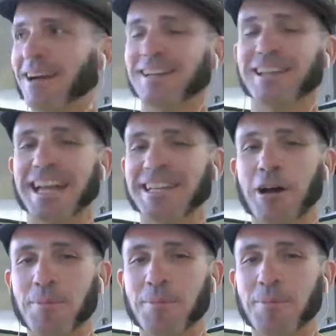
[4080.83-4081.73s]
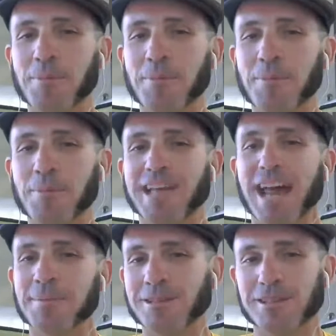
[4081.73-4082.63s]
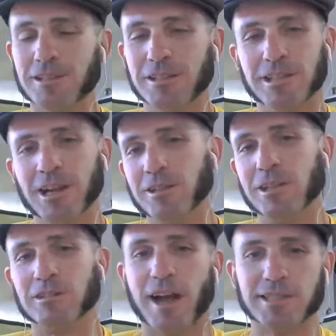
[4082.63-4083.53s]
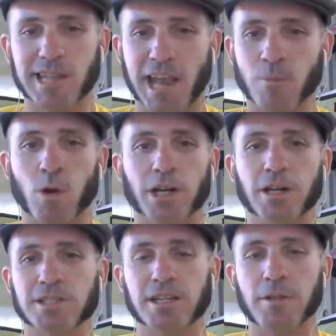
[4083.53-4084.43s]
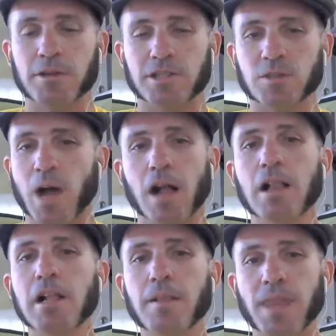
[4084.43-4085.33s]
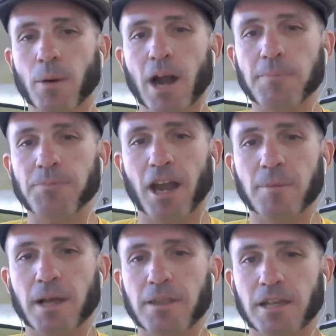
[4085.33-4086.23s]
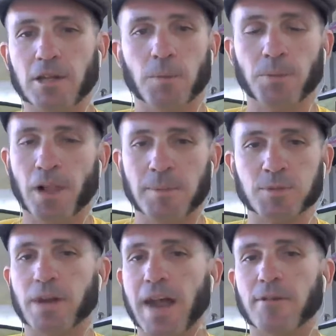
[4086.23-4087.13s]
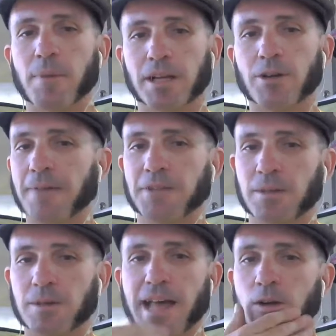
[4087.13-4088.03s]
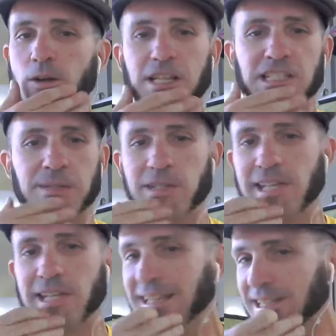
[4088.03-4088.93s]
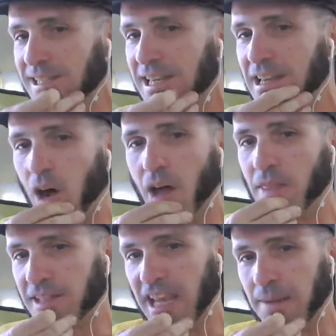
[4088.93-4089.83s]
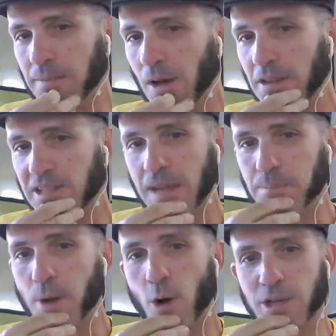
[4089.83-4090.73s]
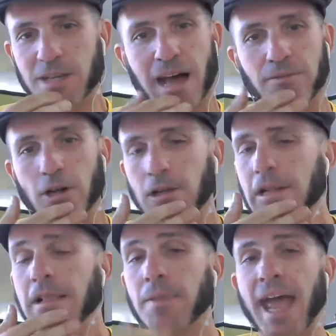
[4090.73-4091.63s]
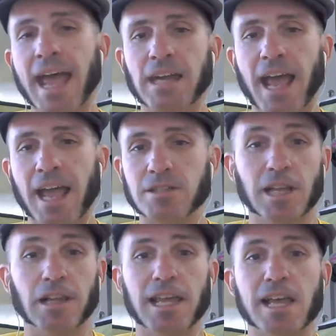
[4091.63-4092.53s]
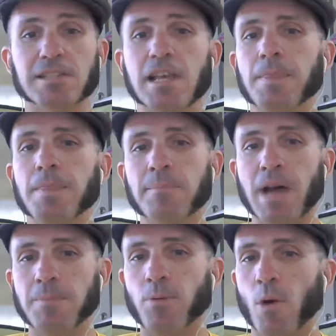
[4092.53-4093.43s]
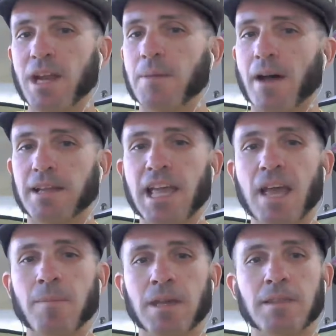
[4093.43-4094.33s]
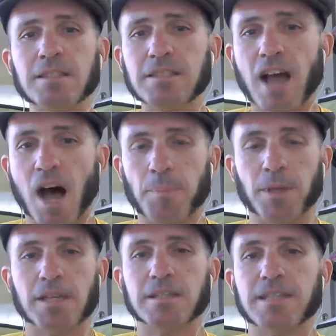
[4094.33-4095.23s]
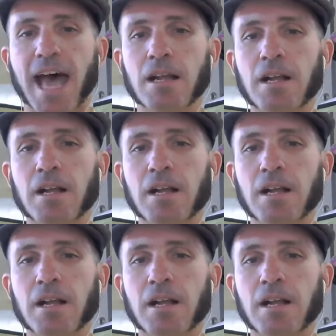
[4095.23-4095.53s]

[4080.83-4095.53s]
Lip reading: like, nobody would argue with that. I mean, you could throw out Stanton Warriors and others as well that were up there, but Plumps, whatever. But Crafty, without question, was at least on the same podium level, and still is. And my point about him in this topic is that,